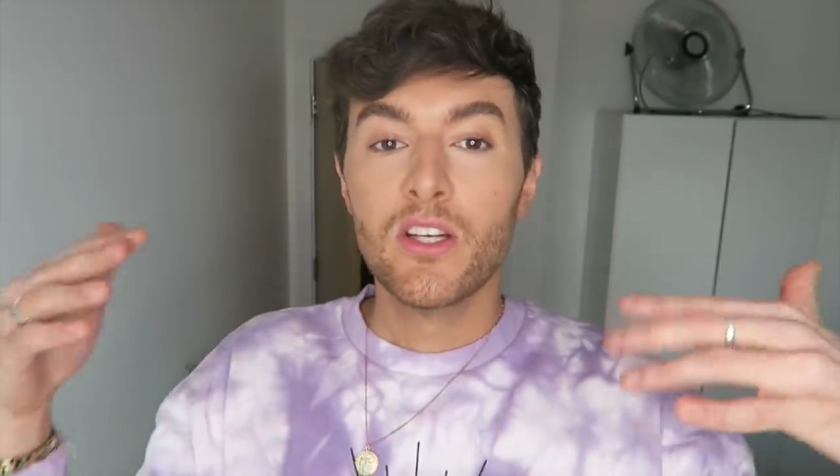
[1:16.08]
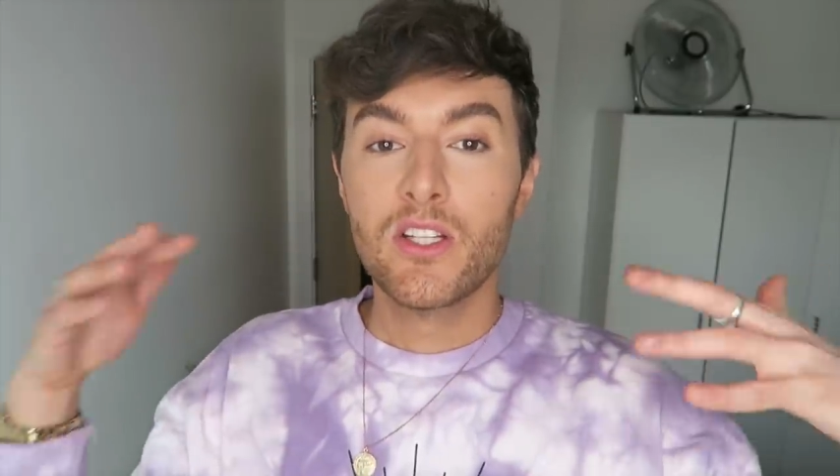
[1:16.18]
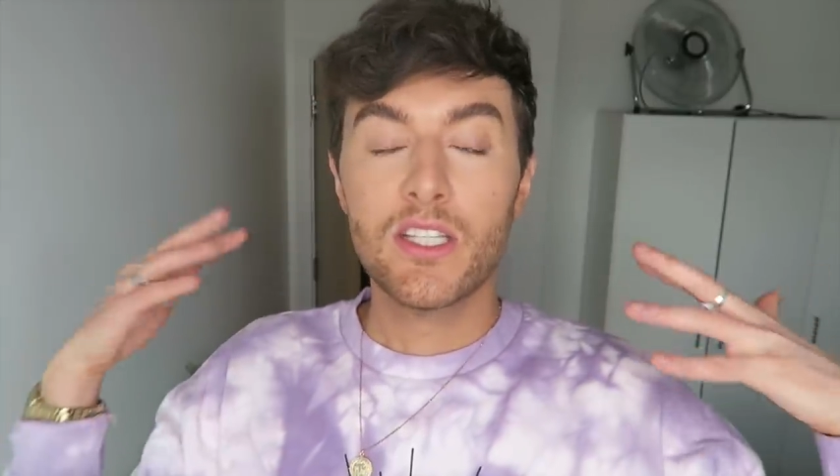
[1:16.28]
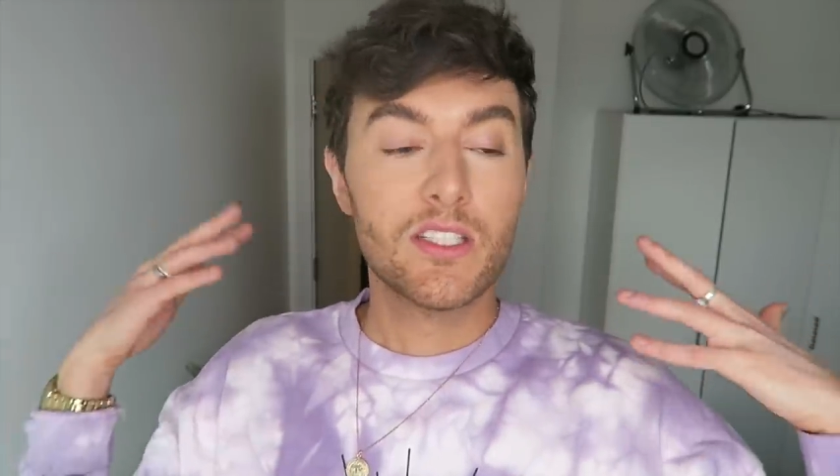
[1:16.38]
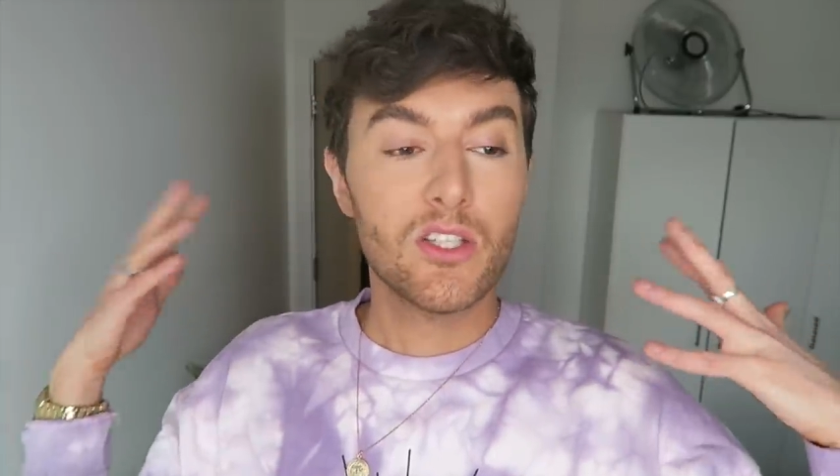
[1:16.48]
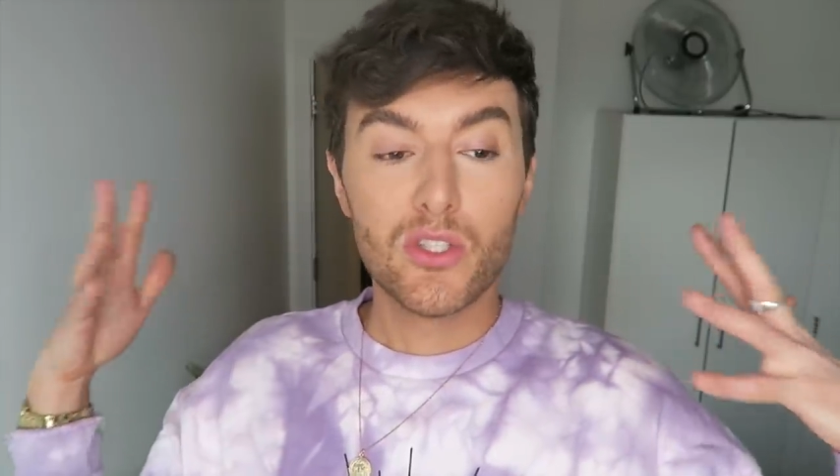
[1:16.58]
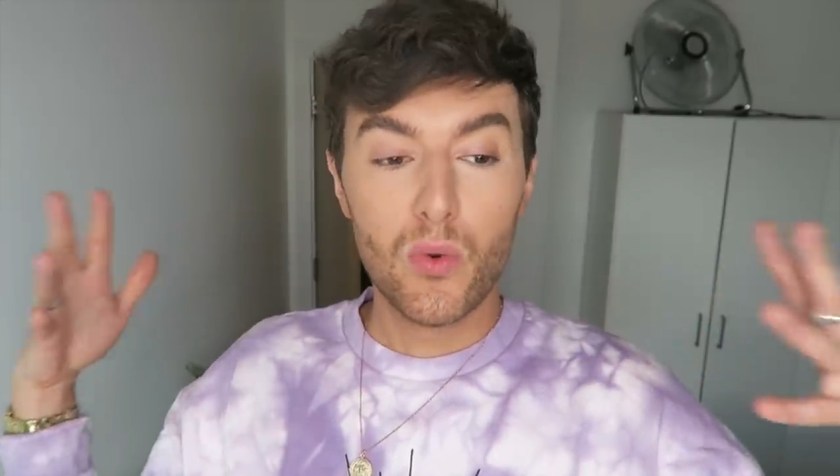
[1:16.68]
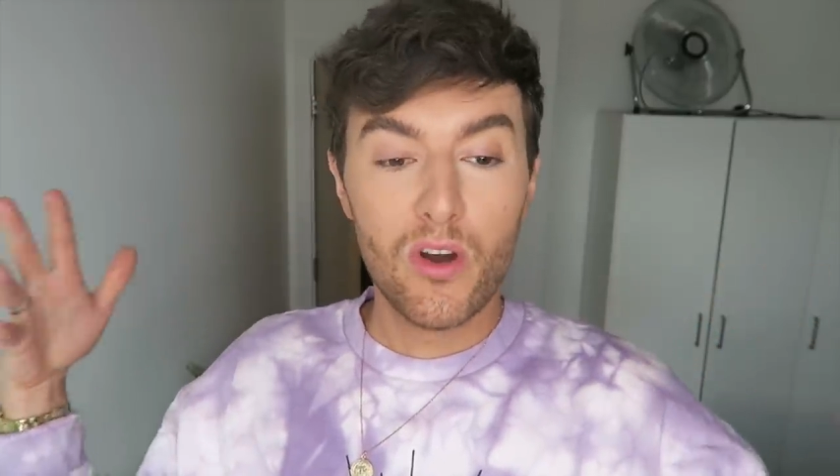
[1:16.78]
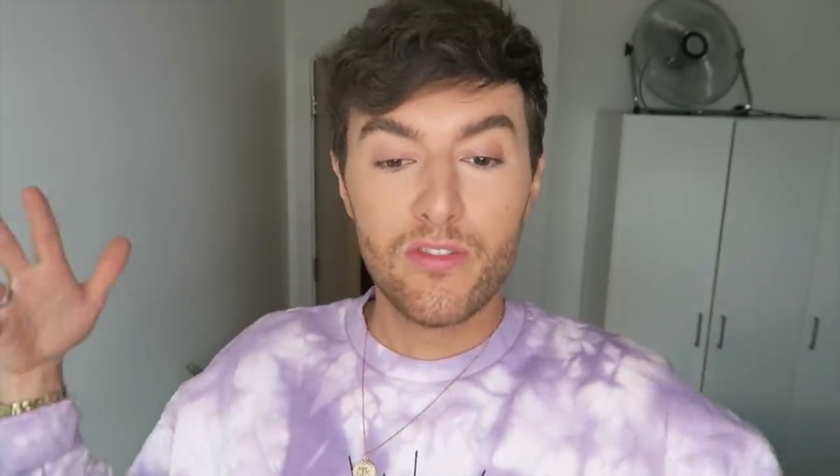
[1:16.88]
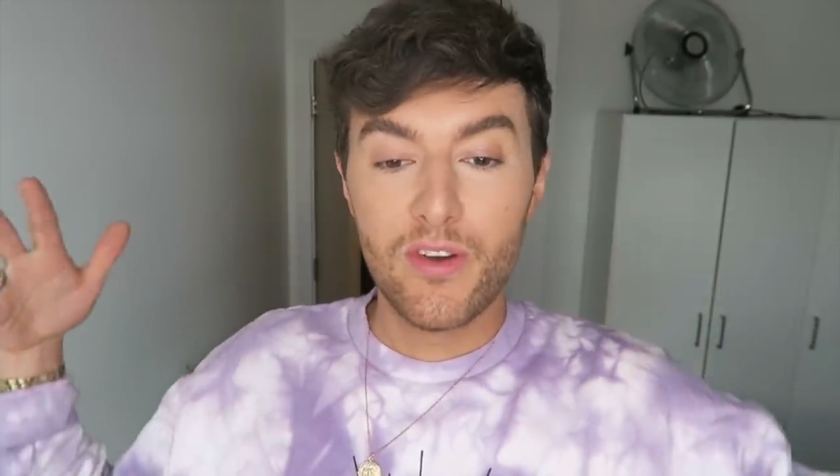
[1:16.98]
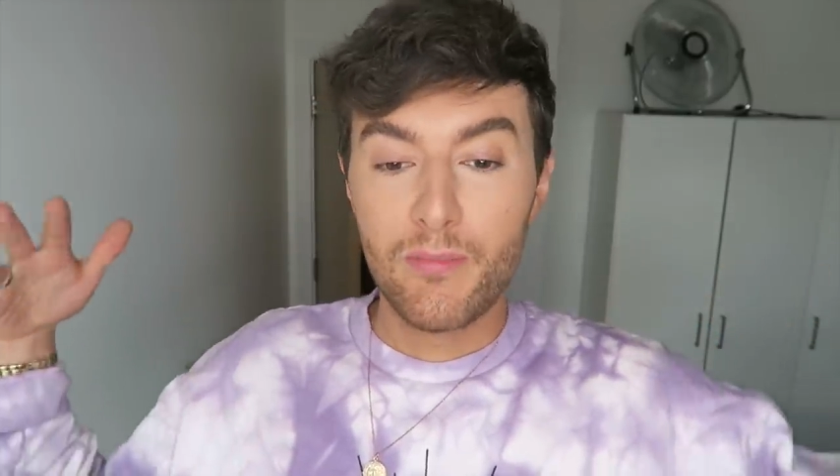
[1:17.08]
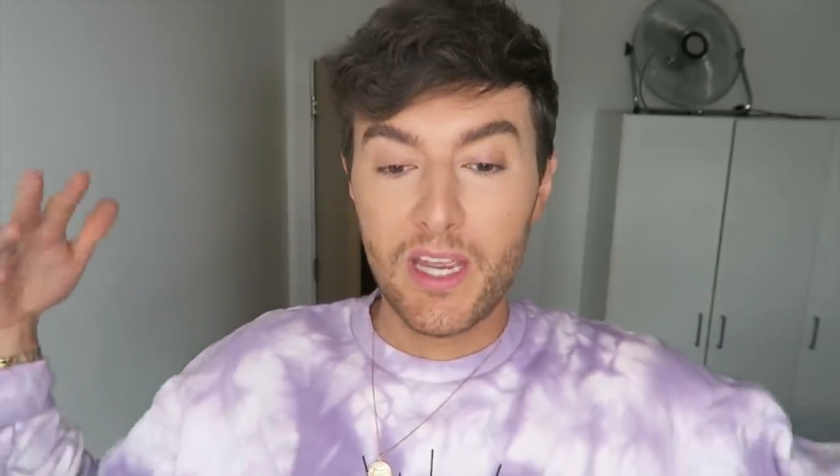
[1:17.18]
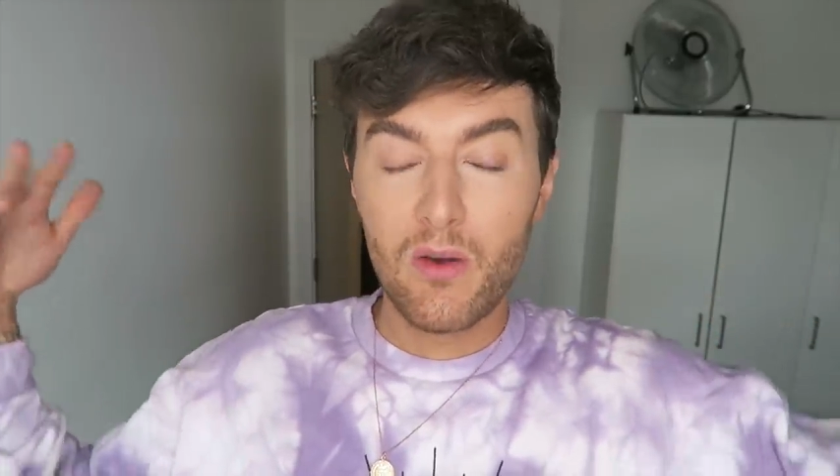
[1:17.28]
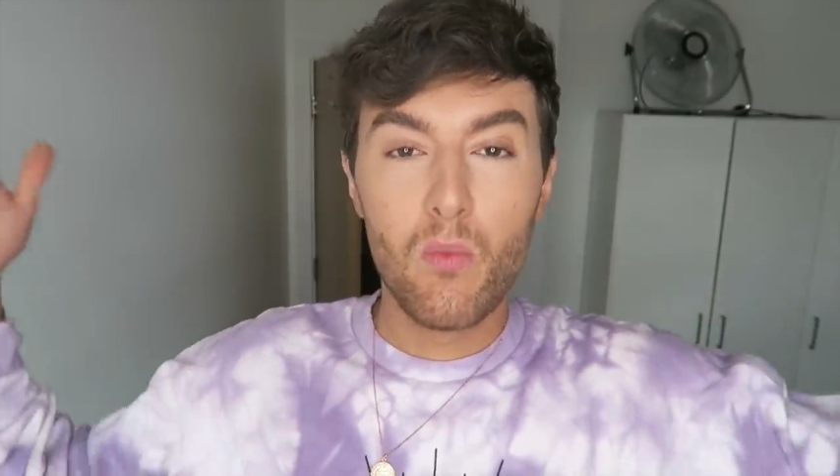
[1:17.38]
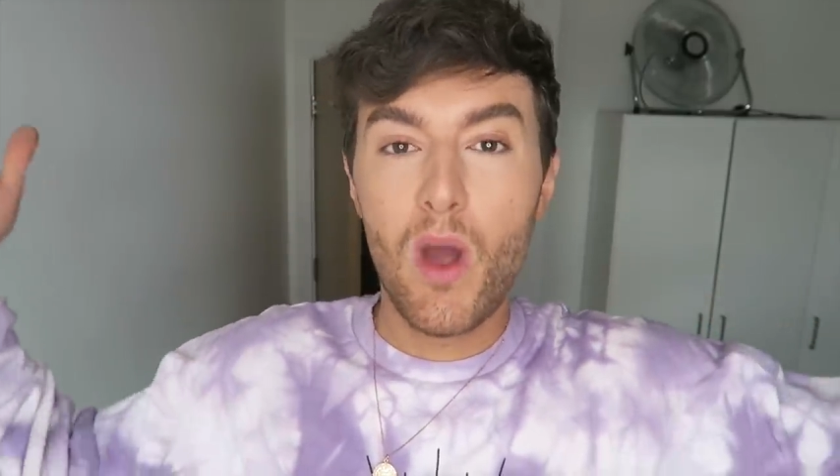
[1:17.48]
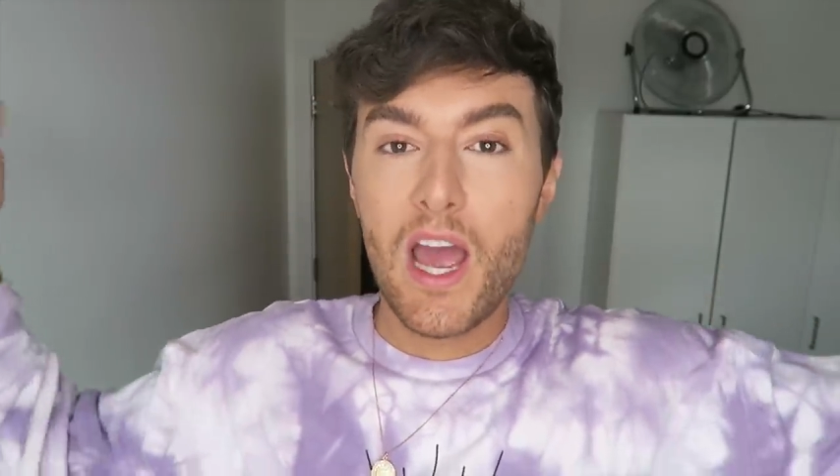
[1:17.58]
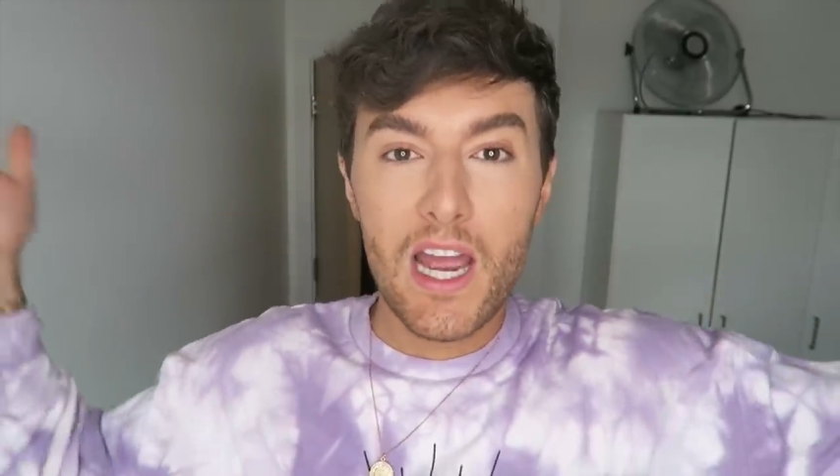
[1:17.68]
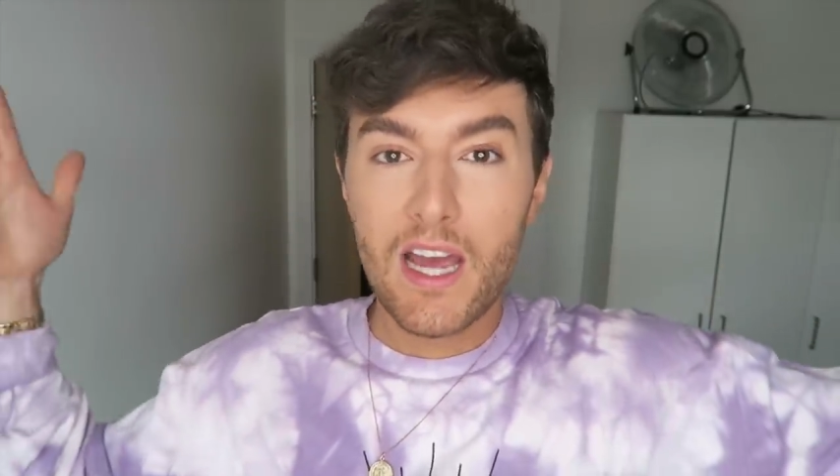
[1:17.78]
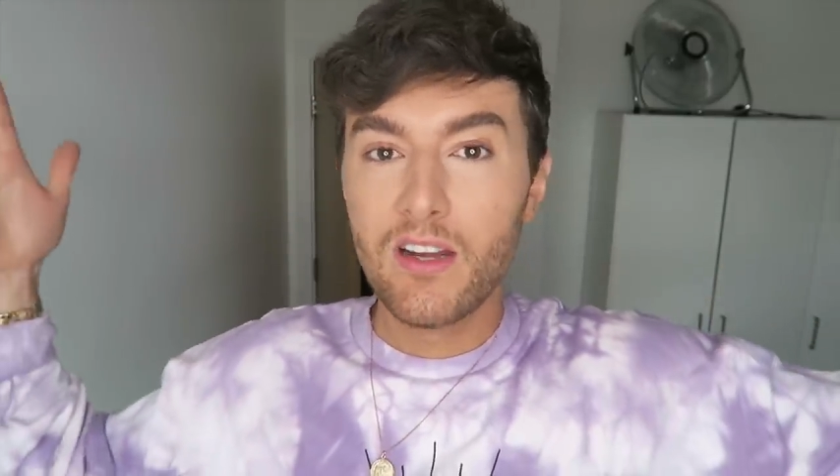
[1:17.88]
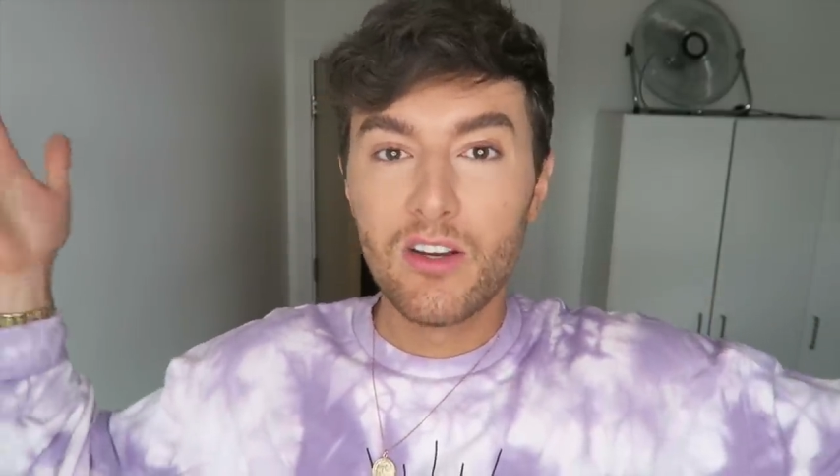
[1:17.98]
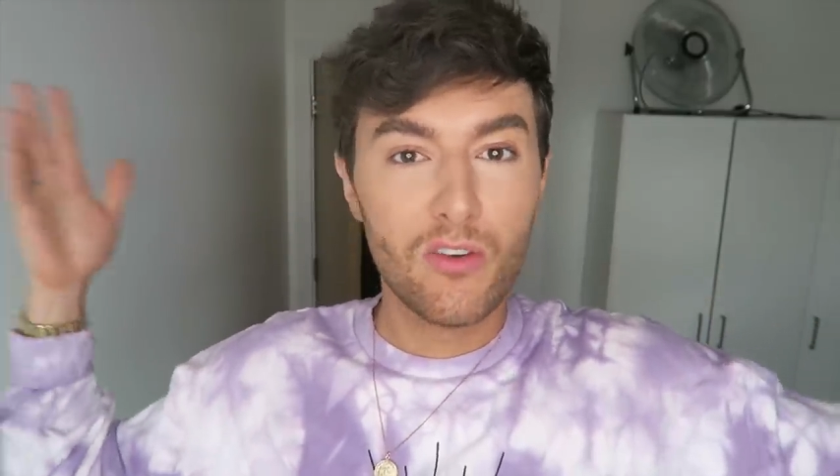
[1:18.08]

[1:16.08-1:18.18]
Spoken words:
just sort of be aware